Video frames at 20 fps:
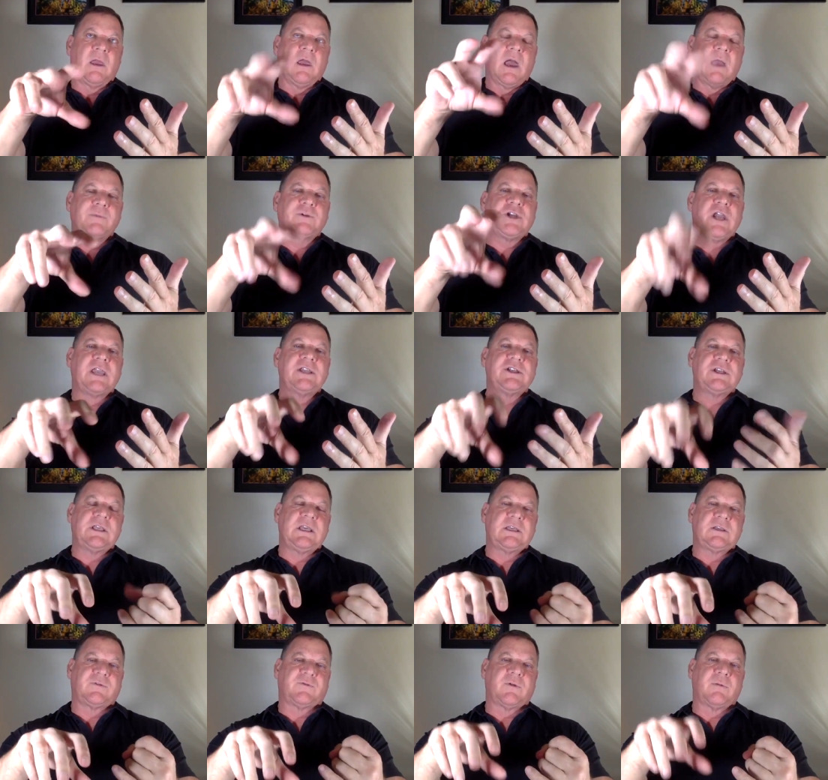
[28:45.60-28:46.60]
I'm changing
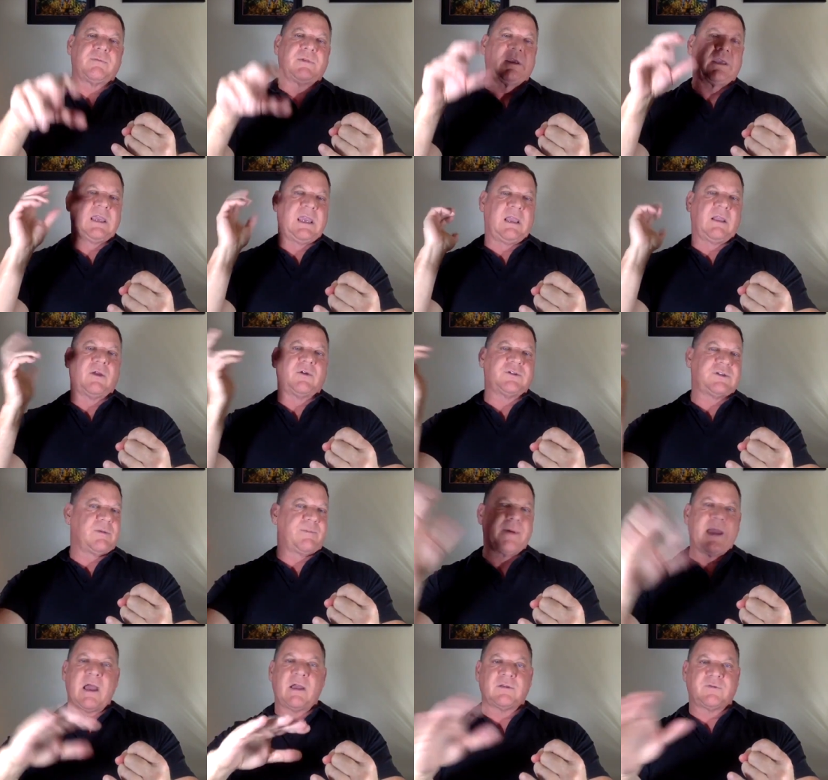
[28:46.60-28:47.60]
these from kilos to
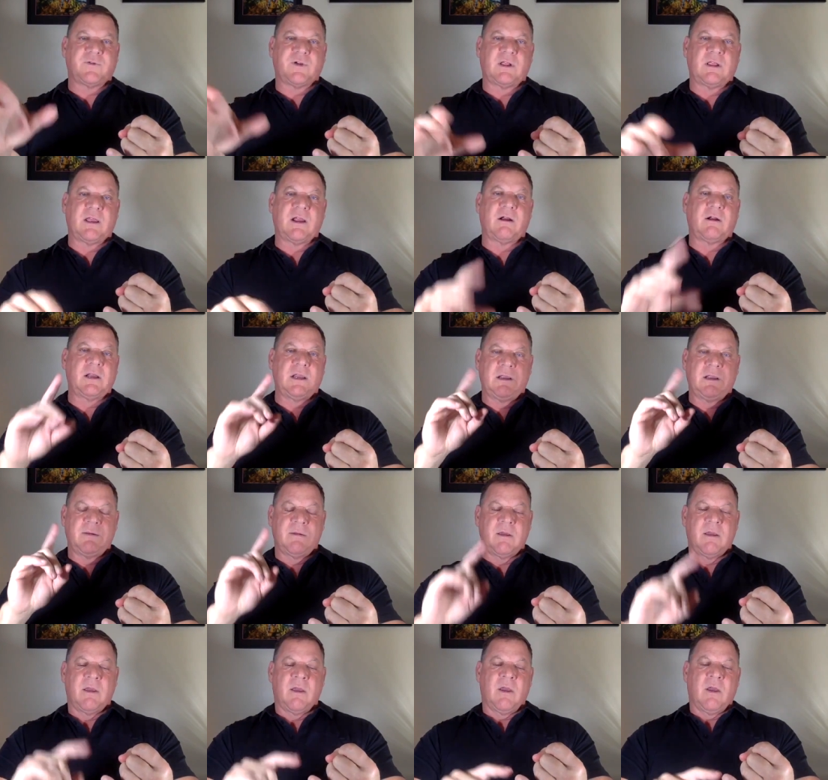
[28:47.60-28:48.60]
pounds for clarity,
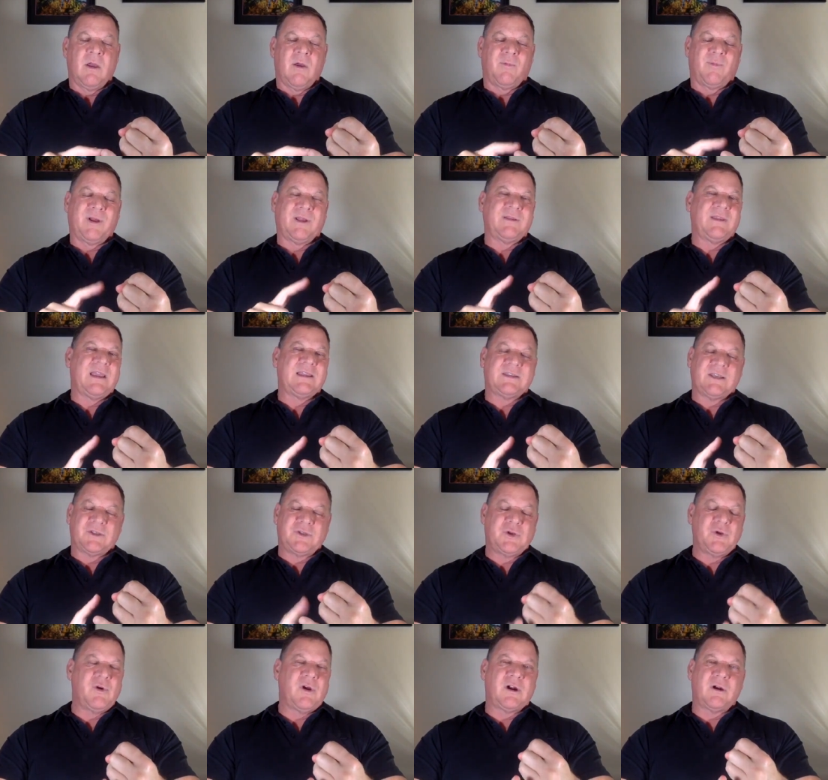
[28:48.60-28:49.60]
but it's a
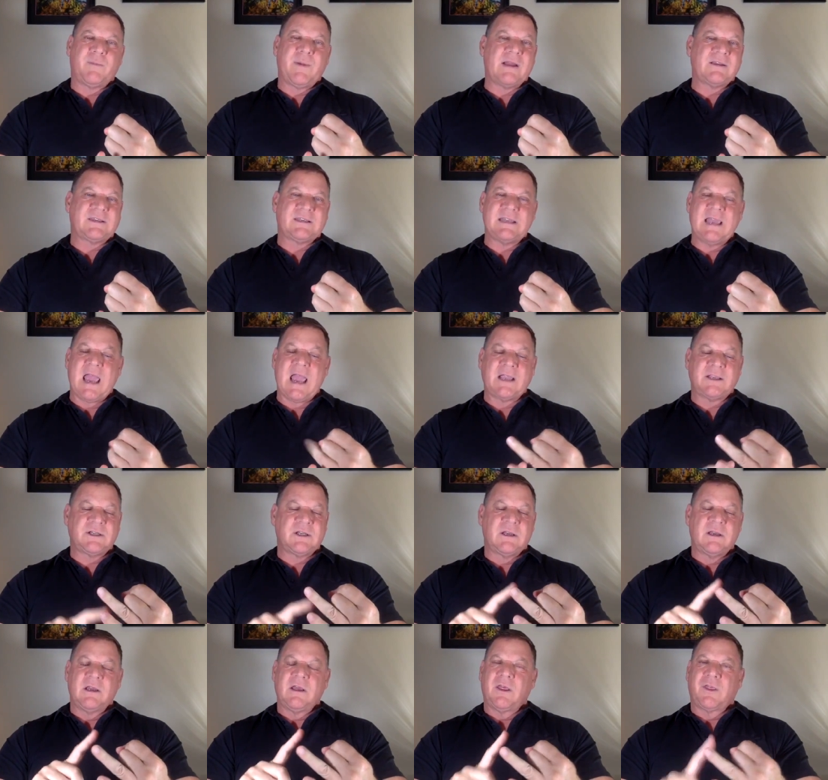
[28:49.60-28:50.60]
200 pound
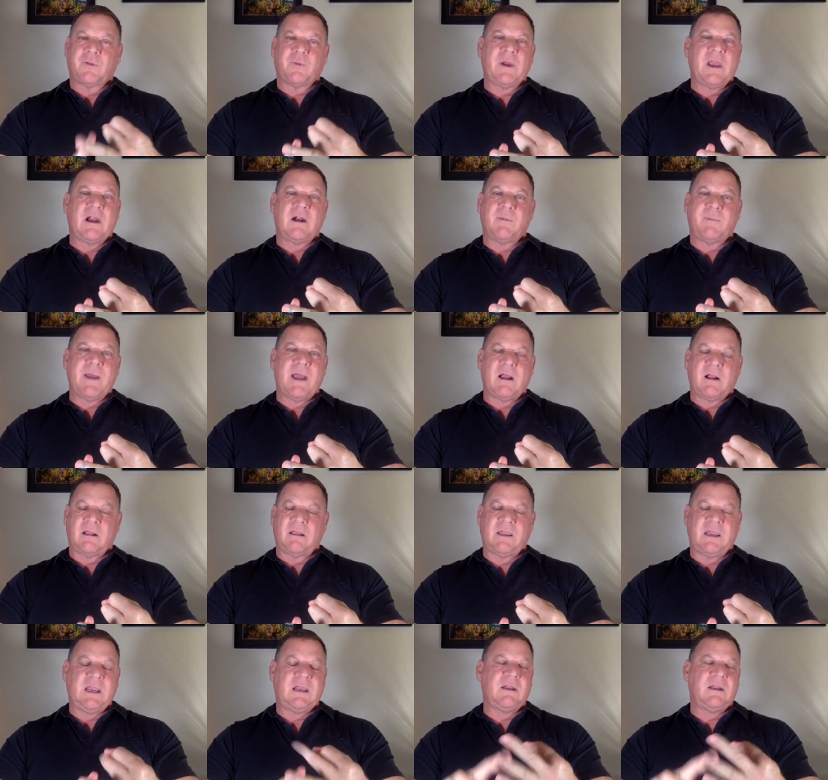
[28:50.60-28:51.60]
snatch, 300 pound
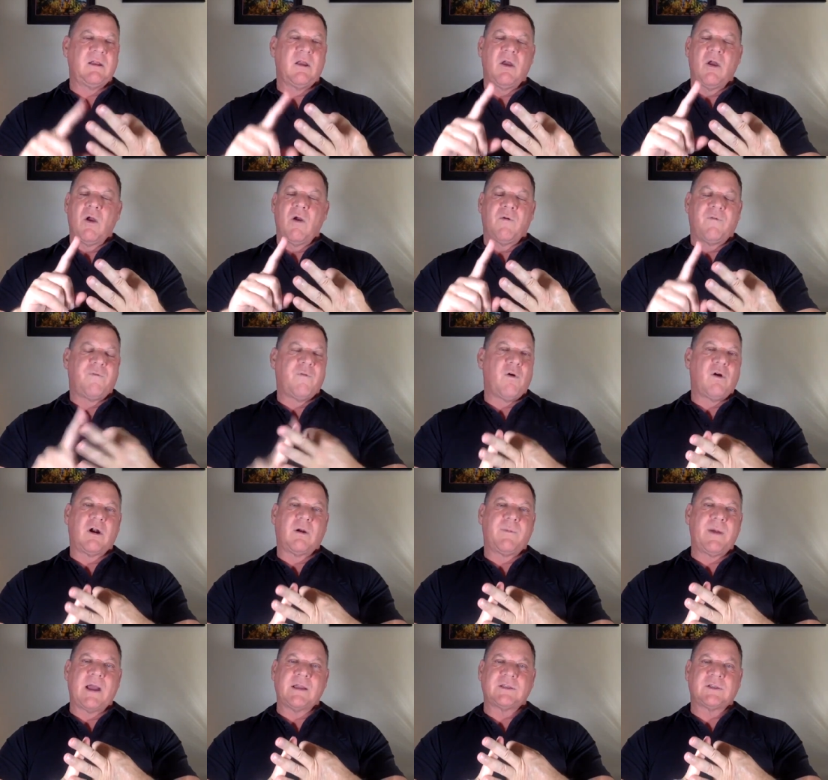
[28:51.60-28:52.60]
clean,
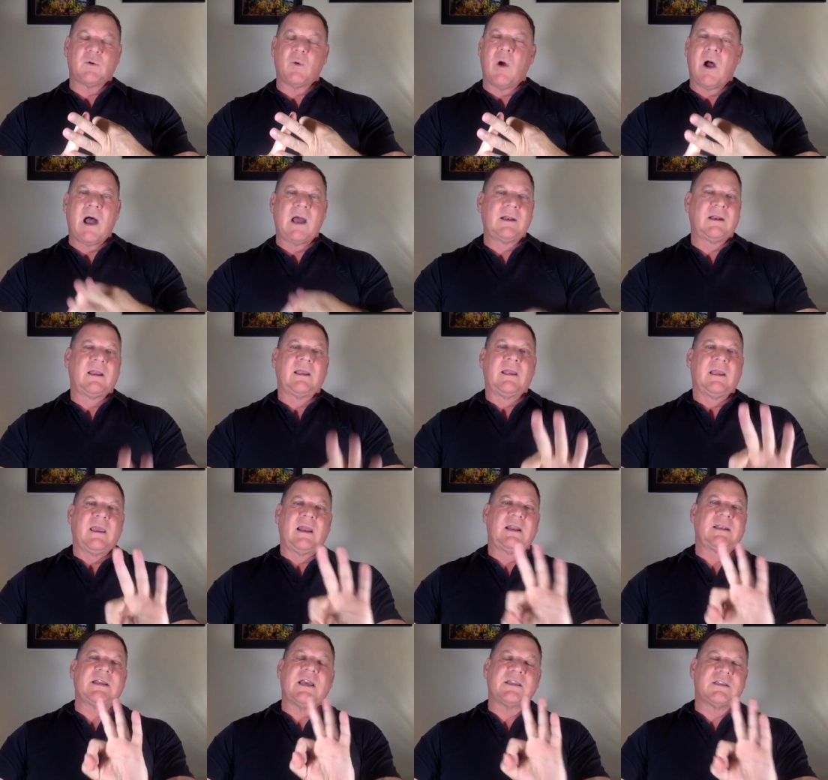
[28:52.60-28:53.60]
400 pound squat,
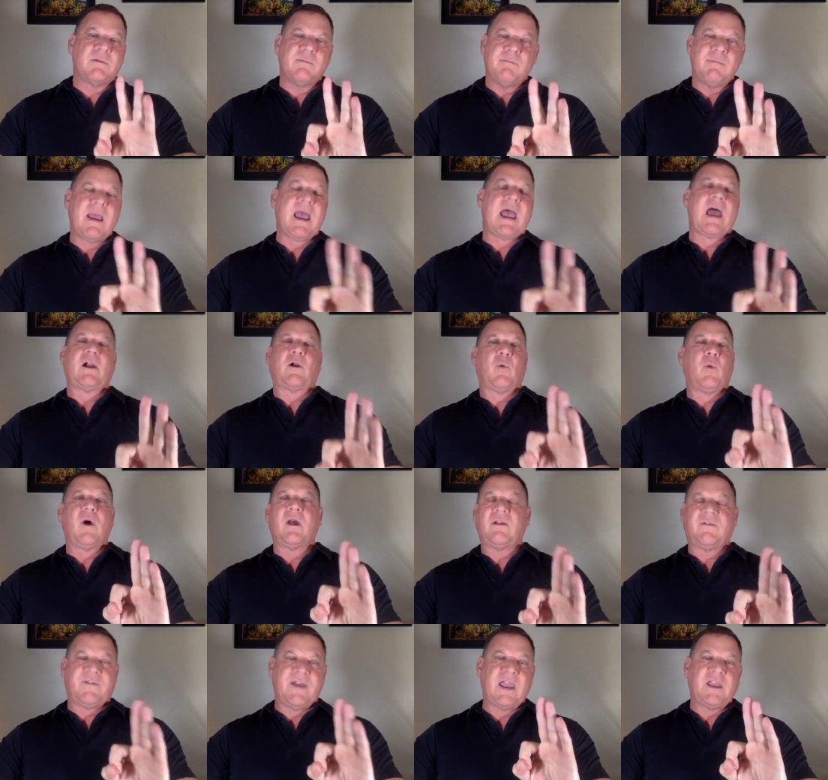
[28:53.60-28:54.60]
and it doesn't matter
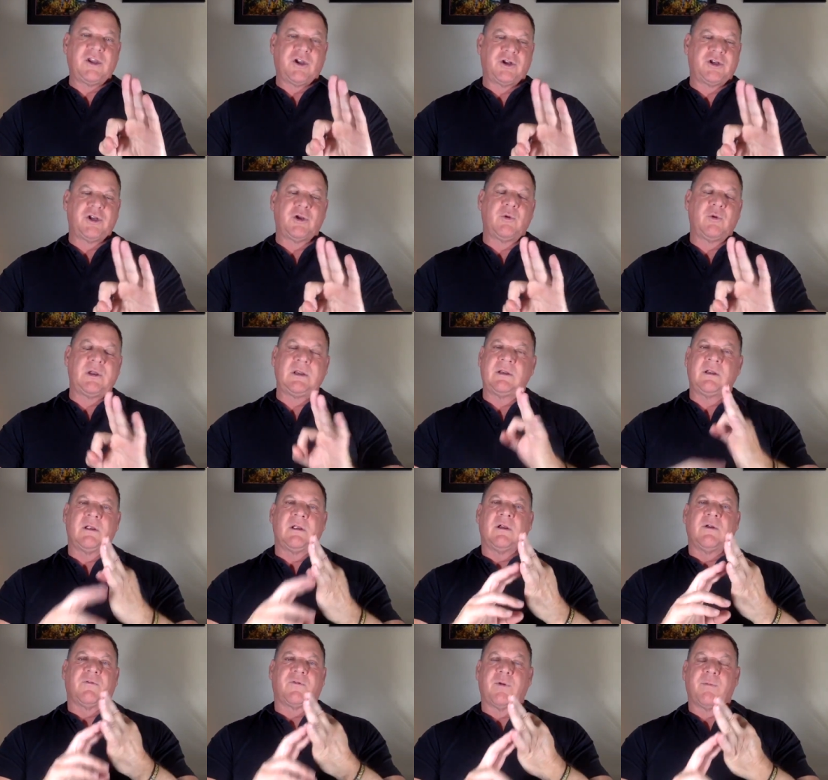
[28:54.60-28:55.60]
what event you're doing,
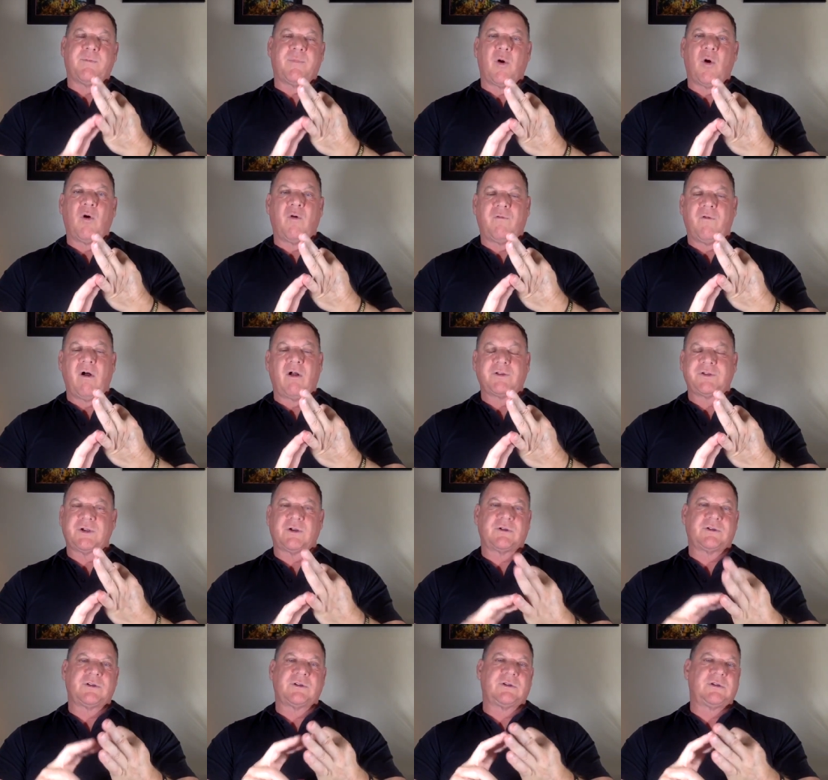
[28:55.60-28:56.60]
from pole
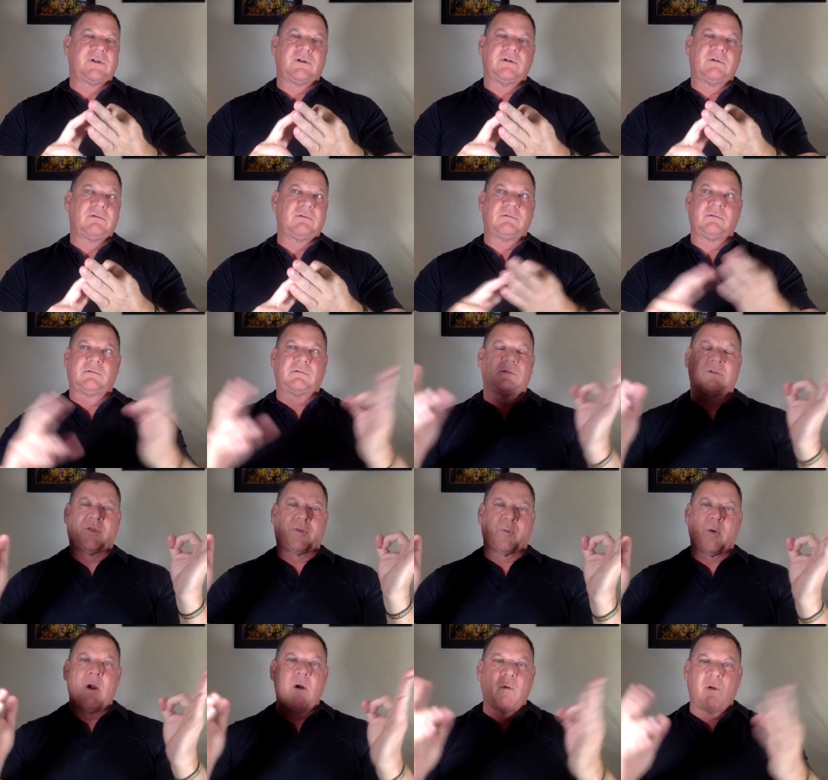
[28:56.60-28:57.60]
vaulter to
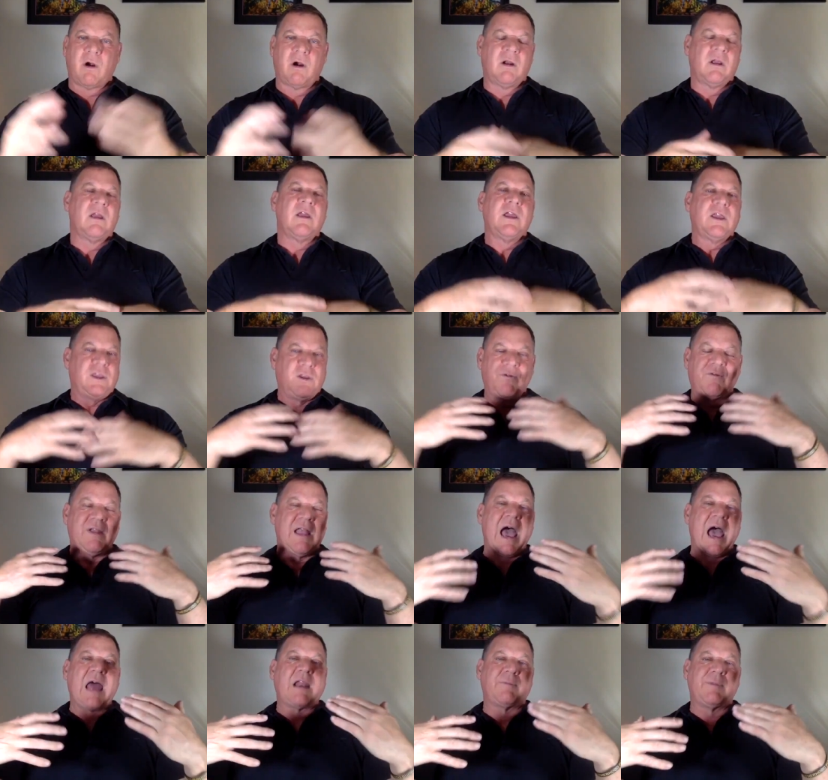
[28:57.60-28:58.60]
thrower. You've
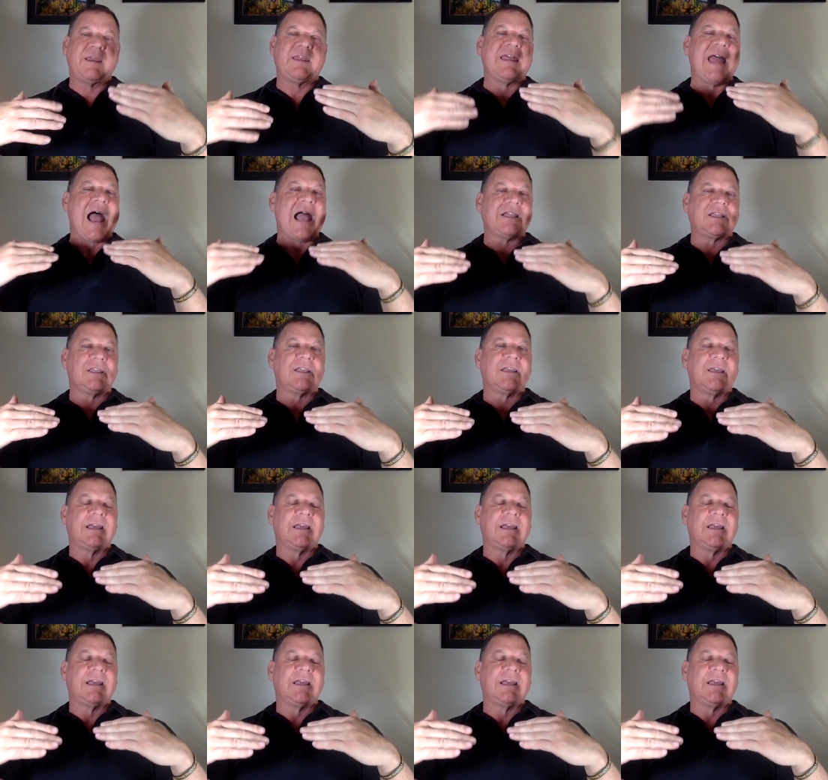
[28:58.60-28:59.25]
got to be that.